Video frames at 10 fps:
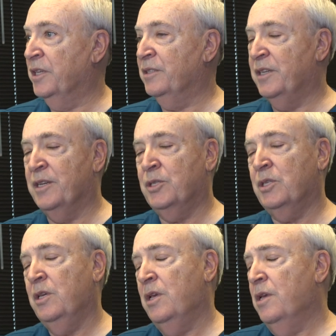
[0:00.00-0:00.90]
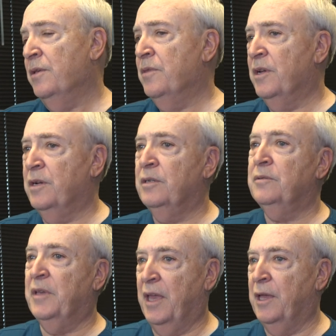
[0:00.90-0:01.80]
And yes, there
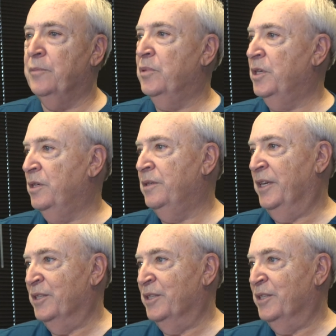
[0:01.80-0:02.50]
can be